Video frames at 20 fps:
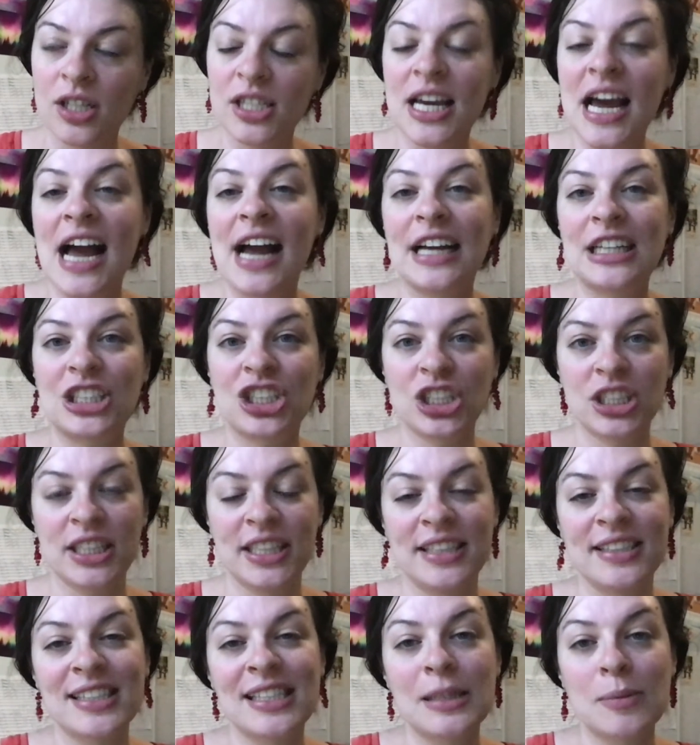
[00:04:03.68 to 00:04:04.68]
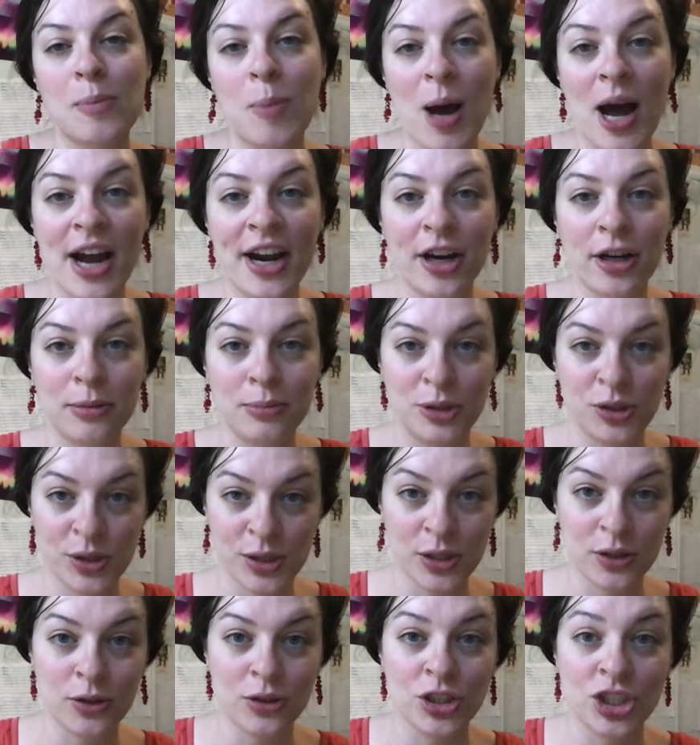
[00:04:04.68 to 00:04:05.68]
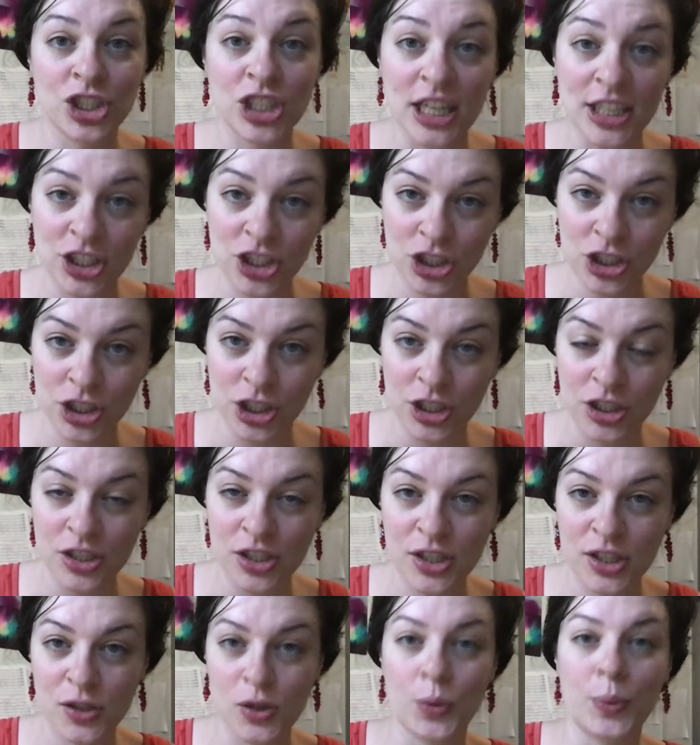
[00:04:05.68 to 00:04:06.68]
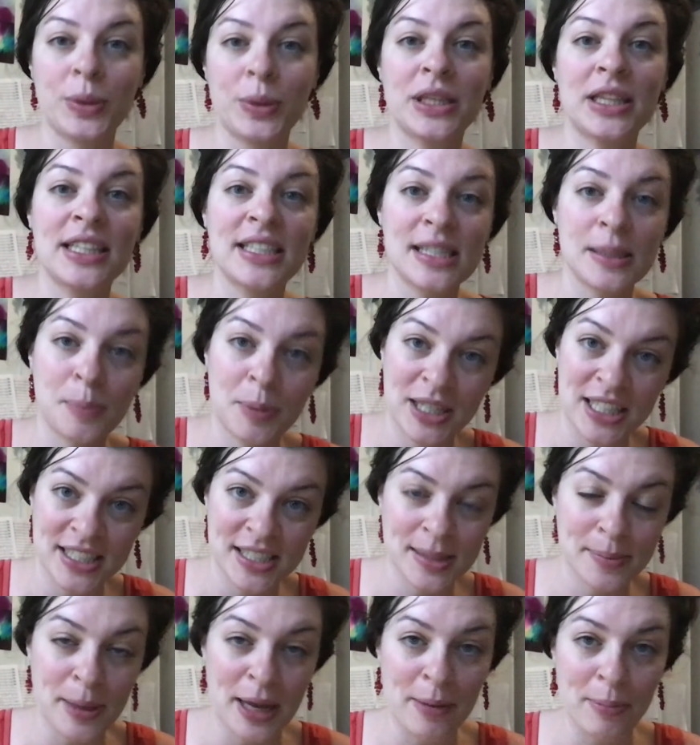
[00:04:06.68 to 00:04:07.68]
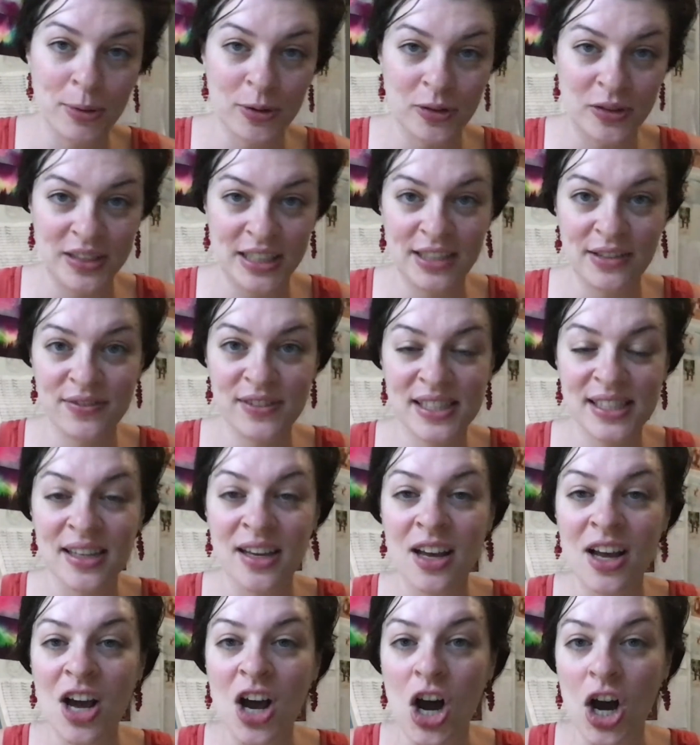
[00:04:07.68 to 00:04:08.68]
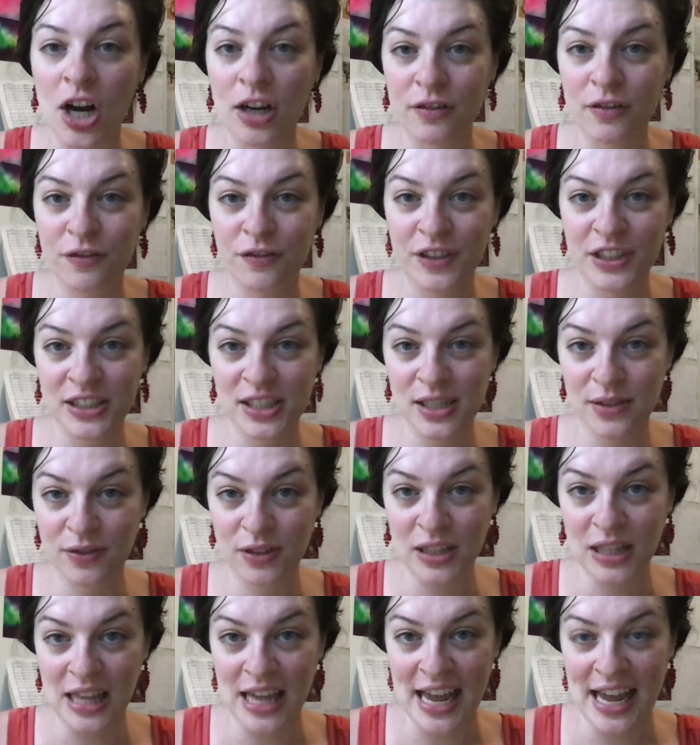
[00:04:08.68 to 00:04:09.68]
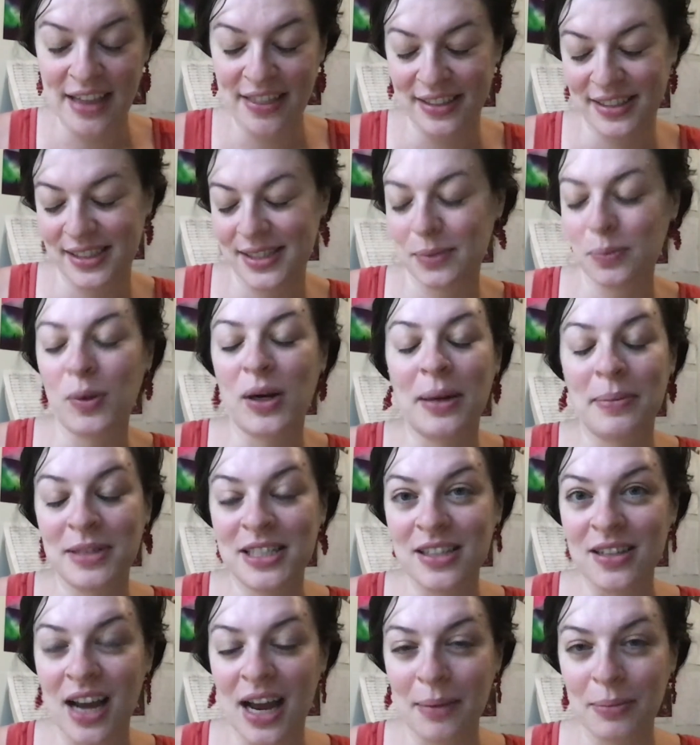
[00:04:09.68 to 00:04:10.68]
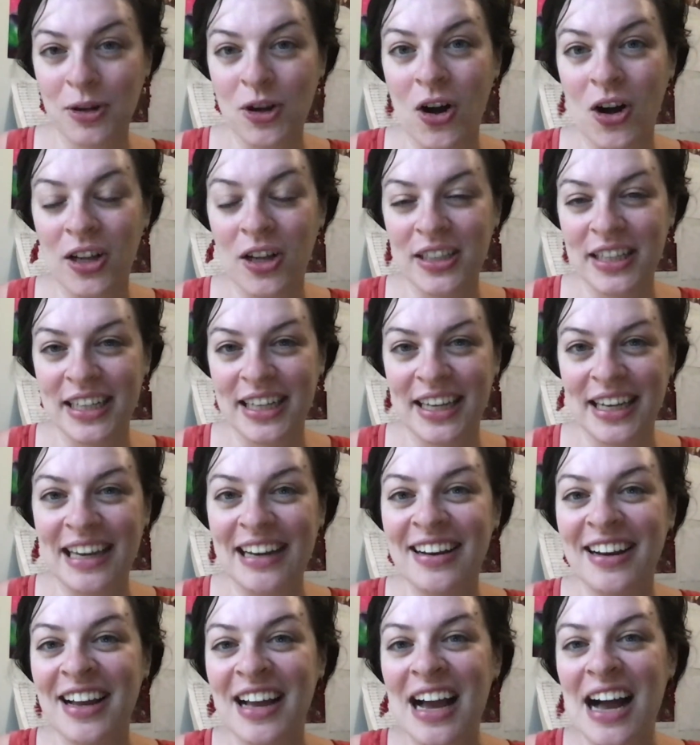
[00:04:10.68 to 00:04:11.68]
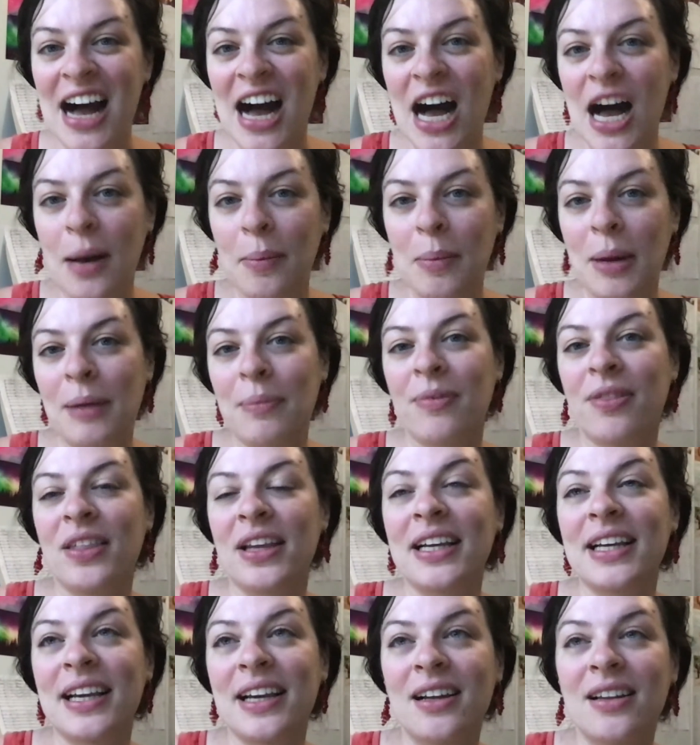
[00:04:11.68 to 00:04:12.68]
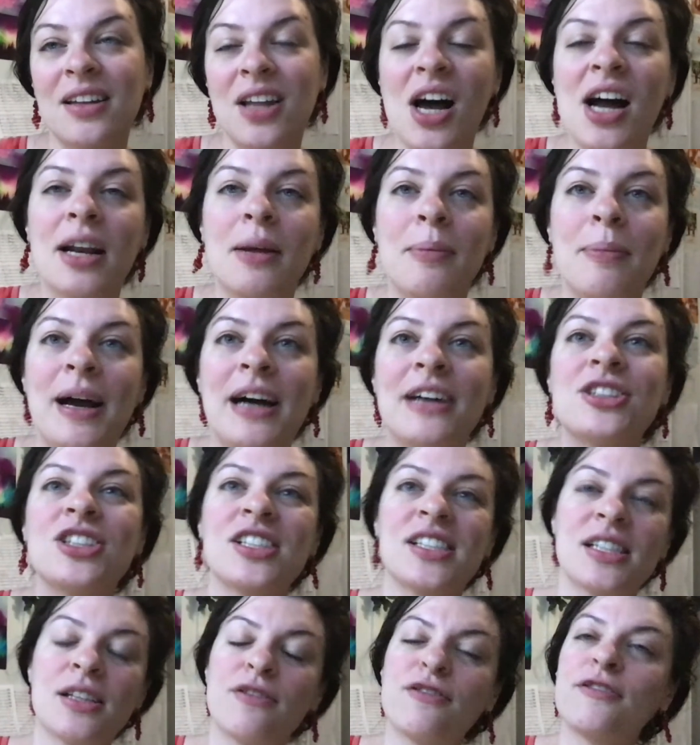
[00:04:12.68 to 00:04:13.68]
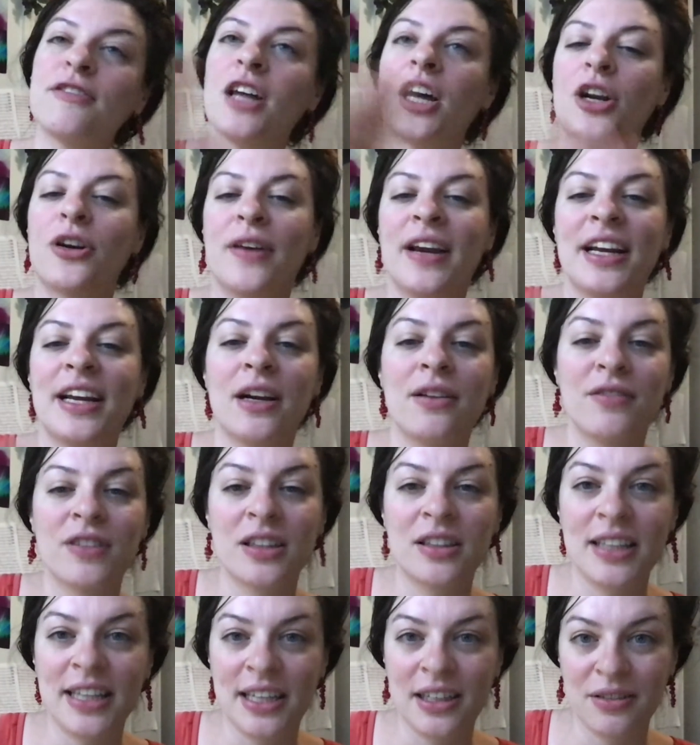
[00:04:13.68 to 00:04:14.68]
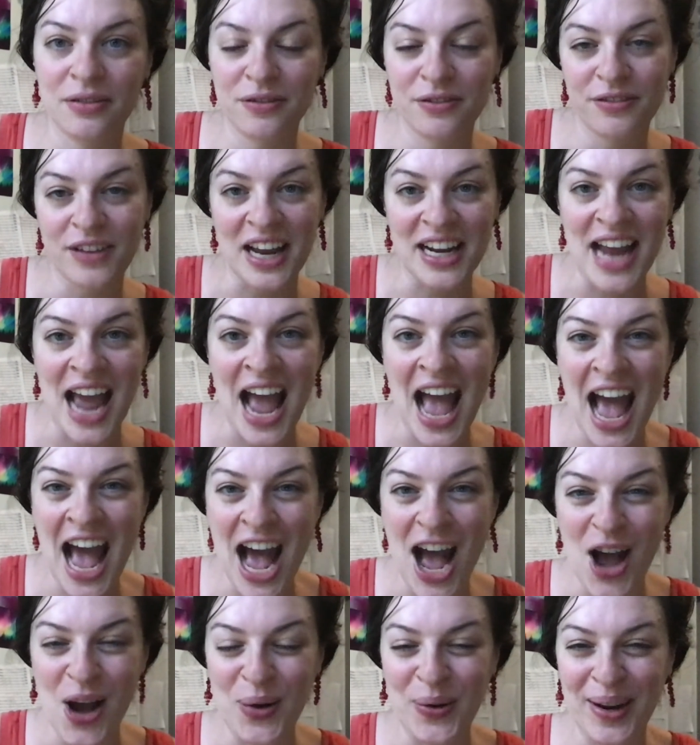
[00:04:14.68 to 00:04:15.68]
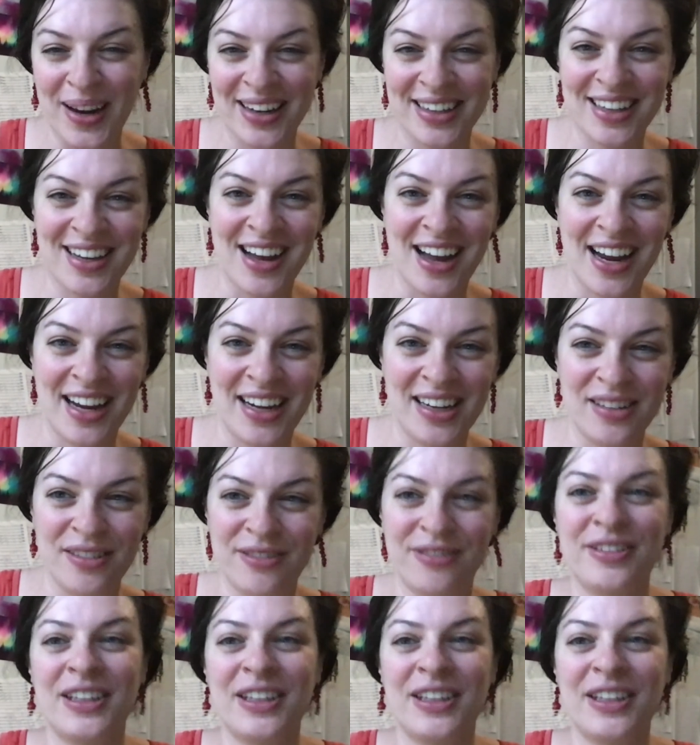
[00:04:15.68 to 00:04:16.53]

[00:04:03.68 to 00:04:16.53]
to actually inspire musical gestures. So with this piece, Paper Leaves on Fields of Clay, that's what I'm calling it. I'm thinking a lot about just the fluttering of a leaf and how it kind of